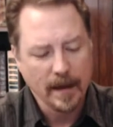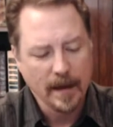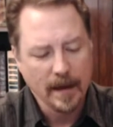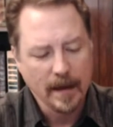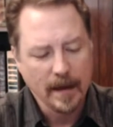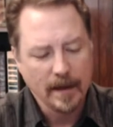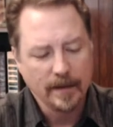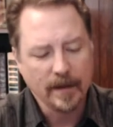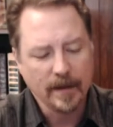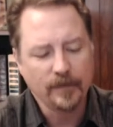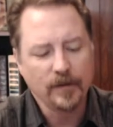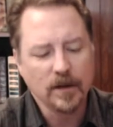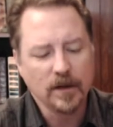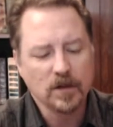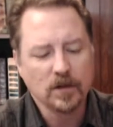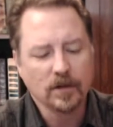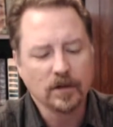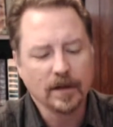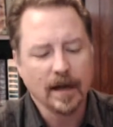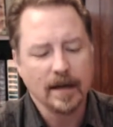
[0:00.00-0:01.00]
They
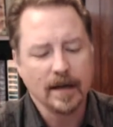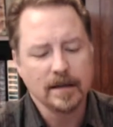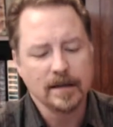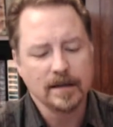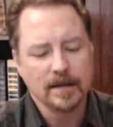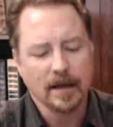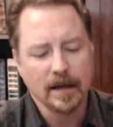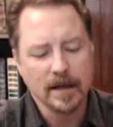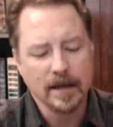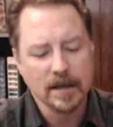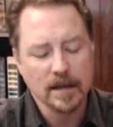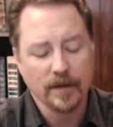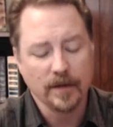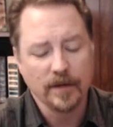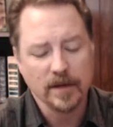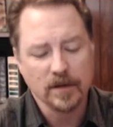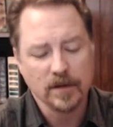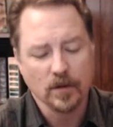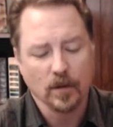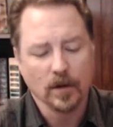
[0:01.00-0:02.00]
featured case studies of
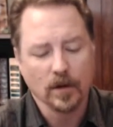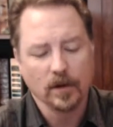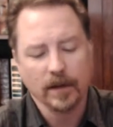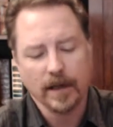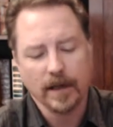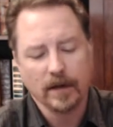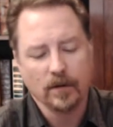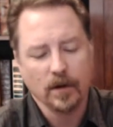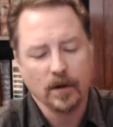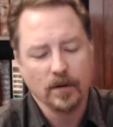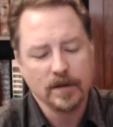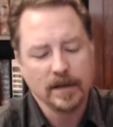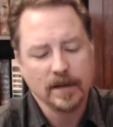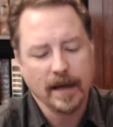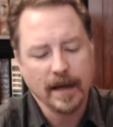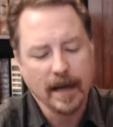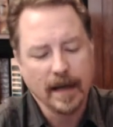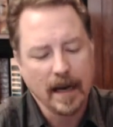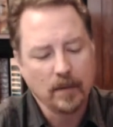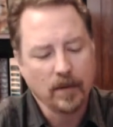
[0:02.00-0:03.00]
historical heroes
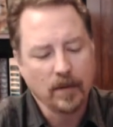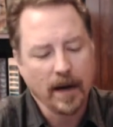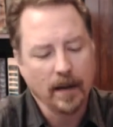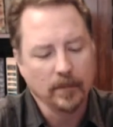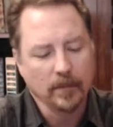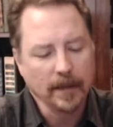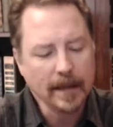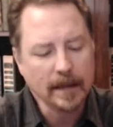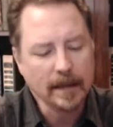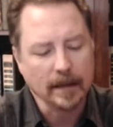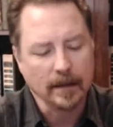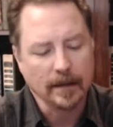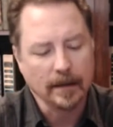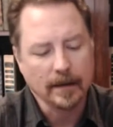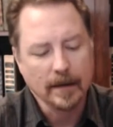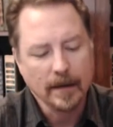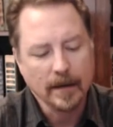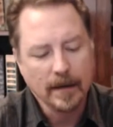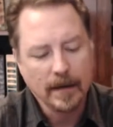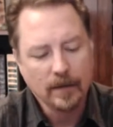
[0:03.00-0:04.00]
like Abraham Lincoln,
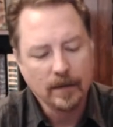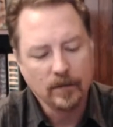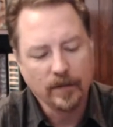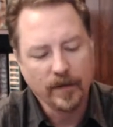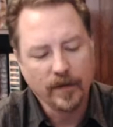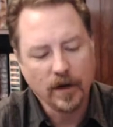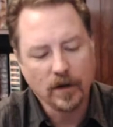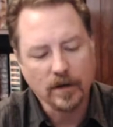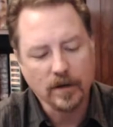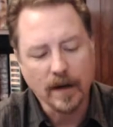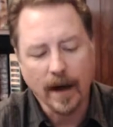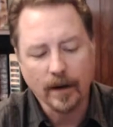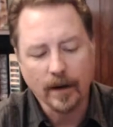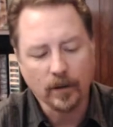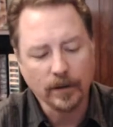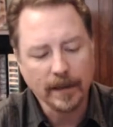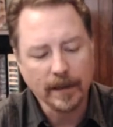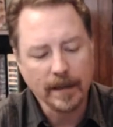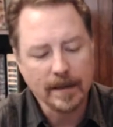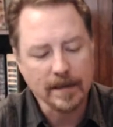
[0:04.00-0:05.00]
revered not
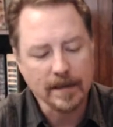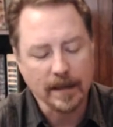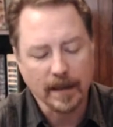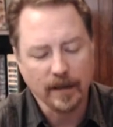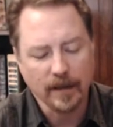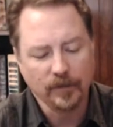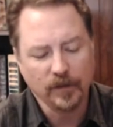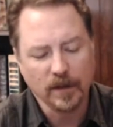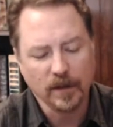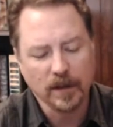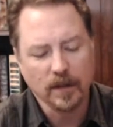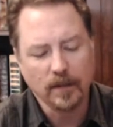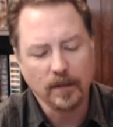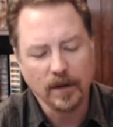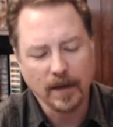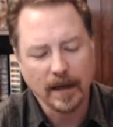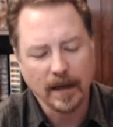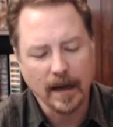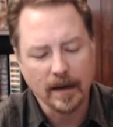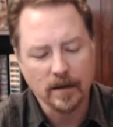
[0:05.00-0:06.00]
only as a gifted
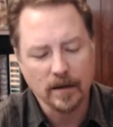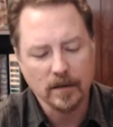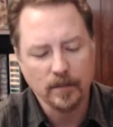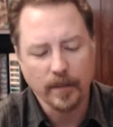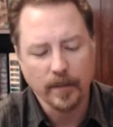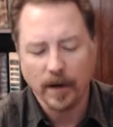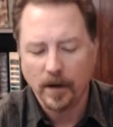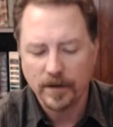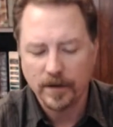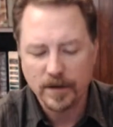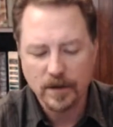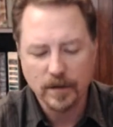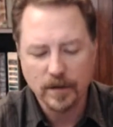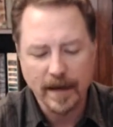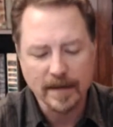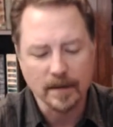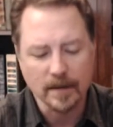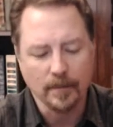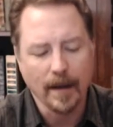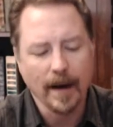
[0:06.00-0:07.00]
communicator, but also
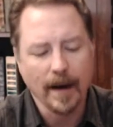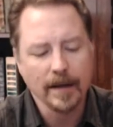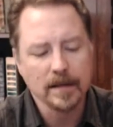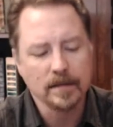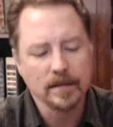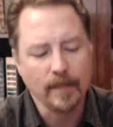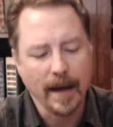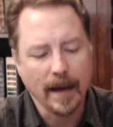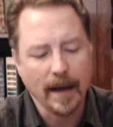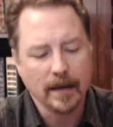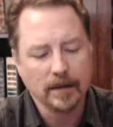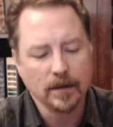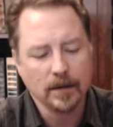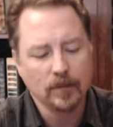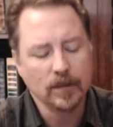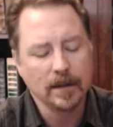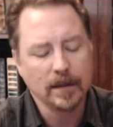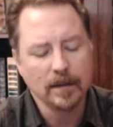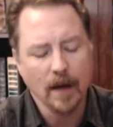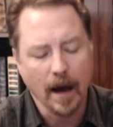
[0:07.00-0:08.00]
as a modest man who
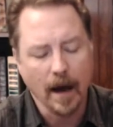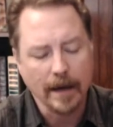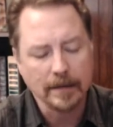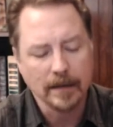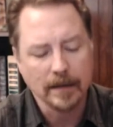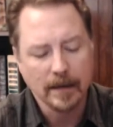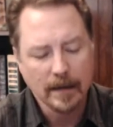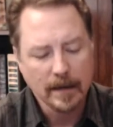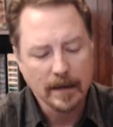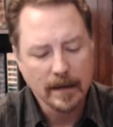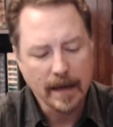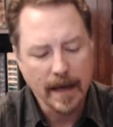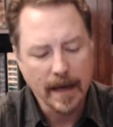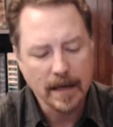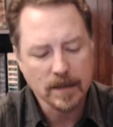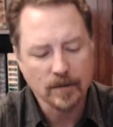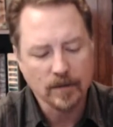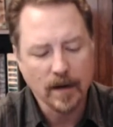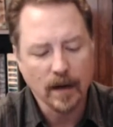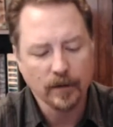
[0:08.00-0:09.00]
did not,
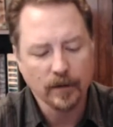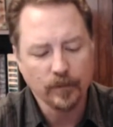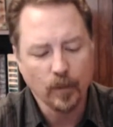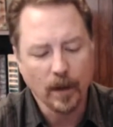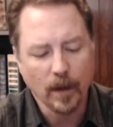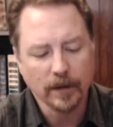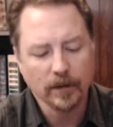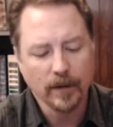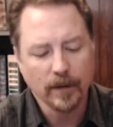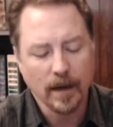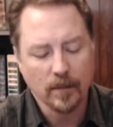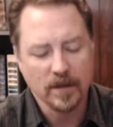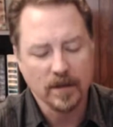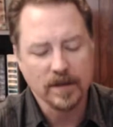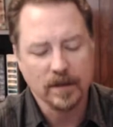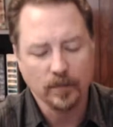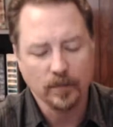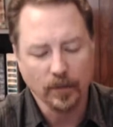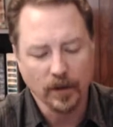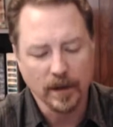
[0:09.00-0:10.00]
as Ralph Waldo
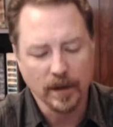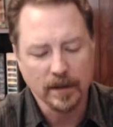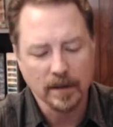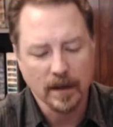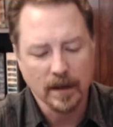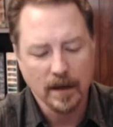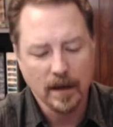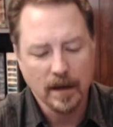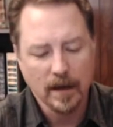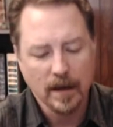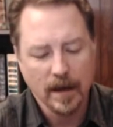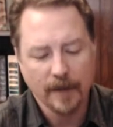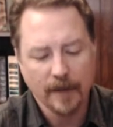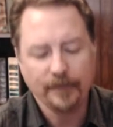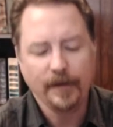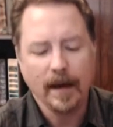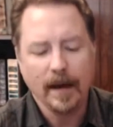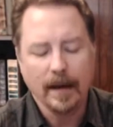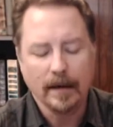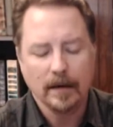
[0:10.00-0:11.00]
Emerson put it,
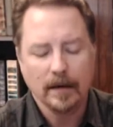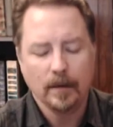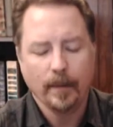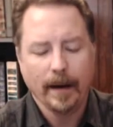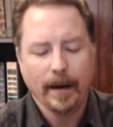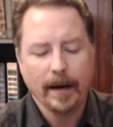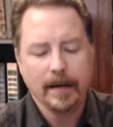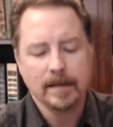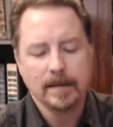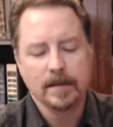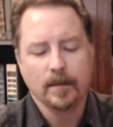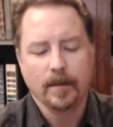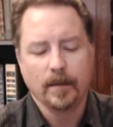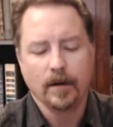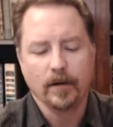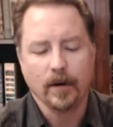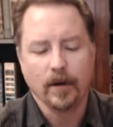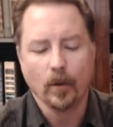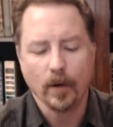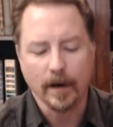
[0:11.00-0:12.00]
offend by
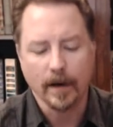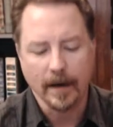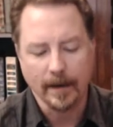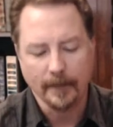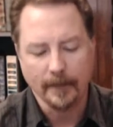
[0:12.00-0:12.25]
superiority.